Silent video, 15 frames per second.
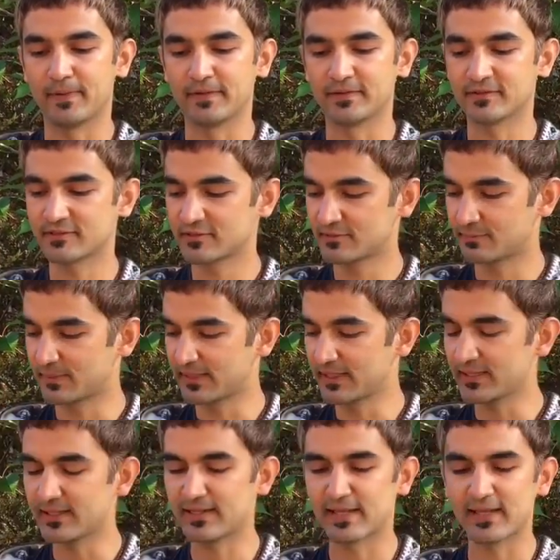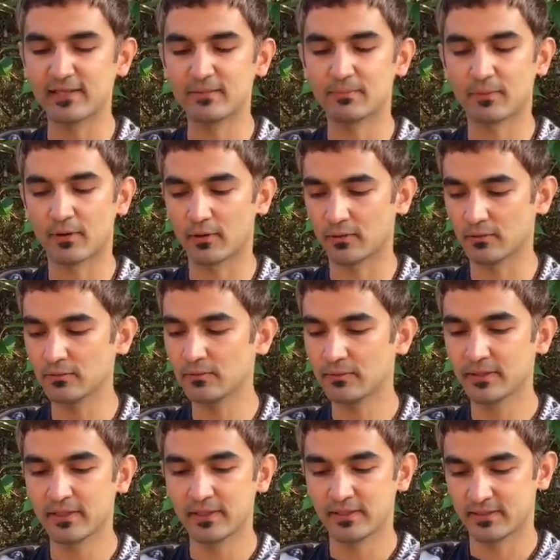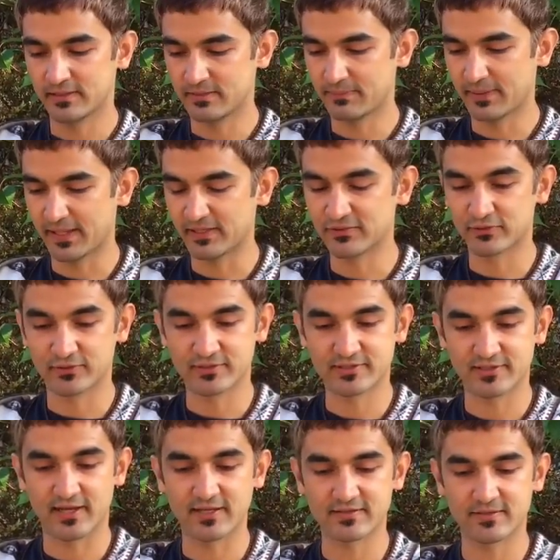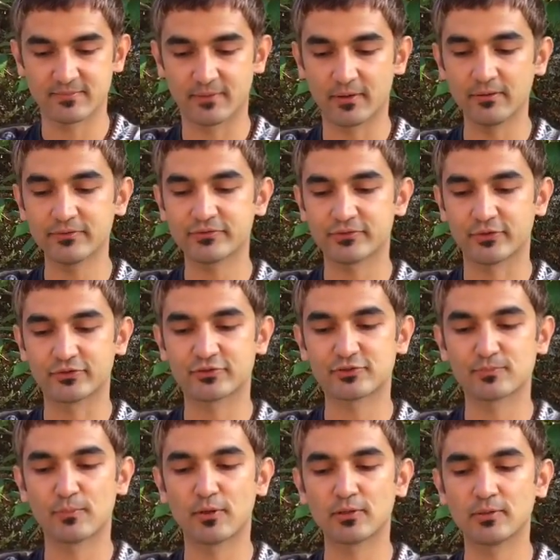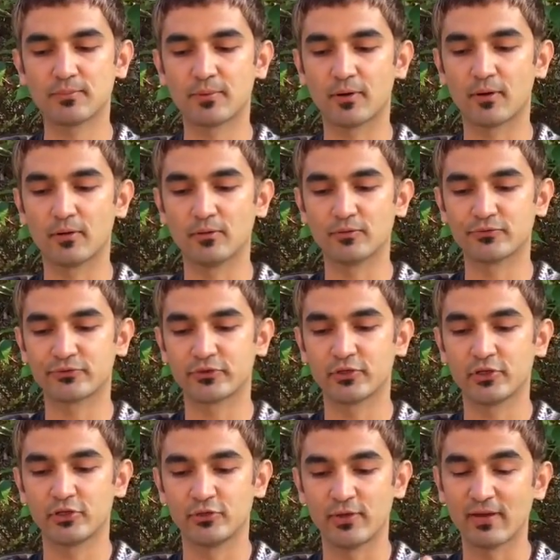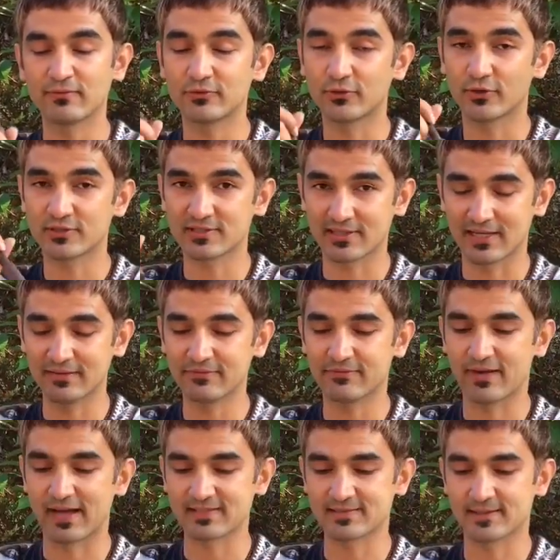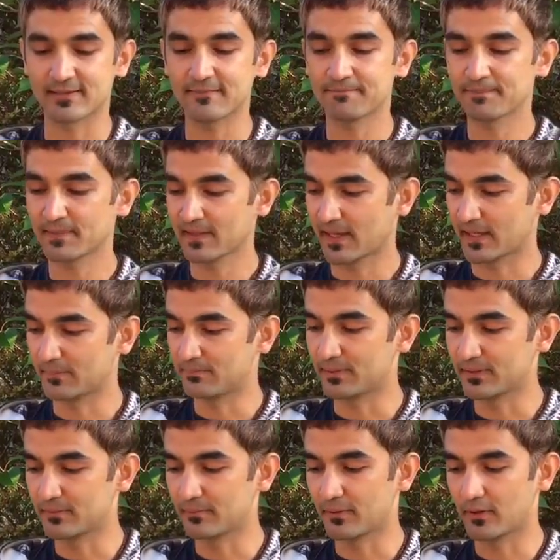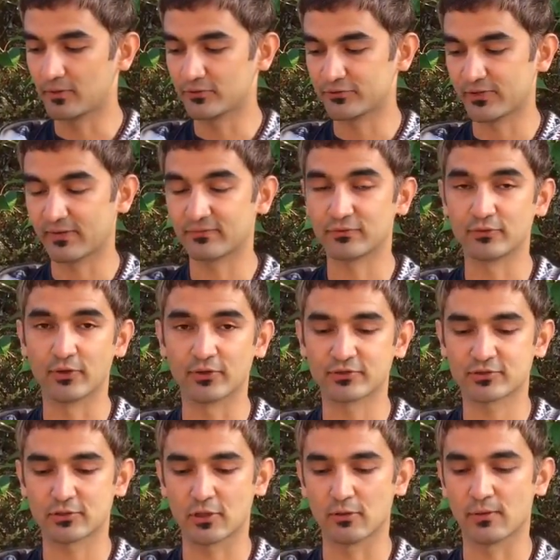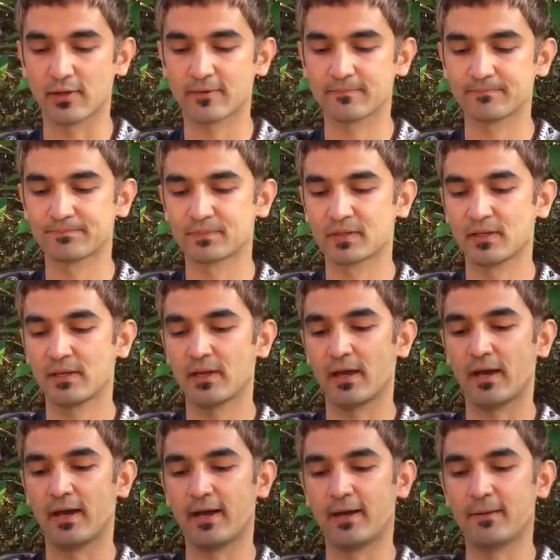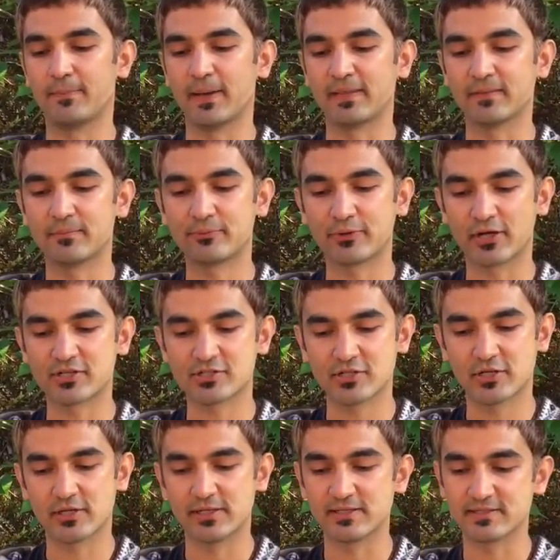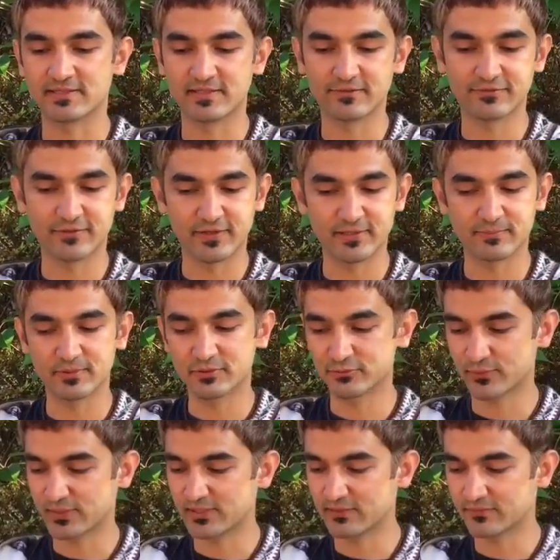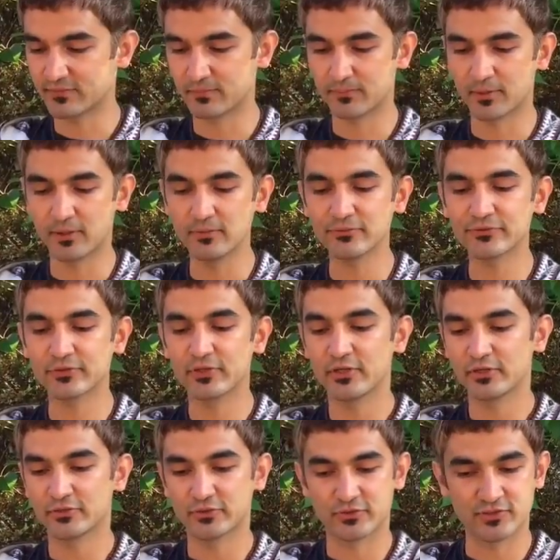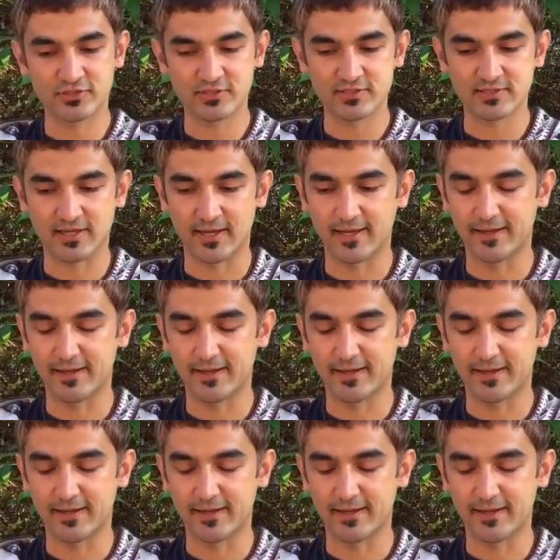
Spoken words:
the speed in any bowl depends on the size of the bowl. So smaller bowls, you have to go slightly faster, and bigger bowls, you have to go slower. And the pressure is different between different bowls. So just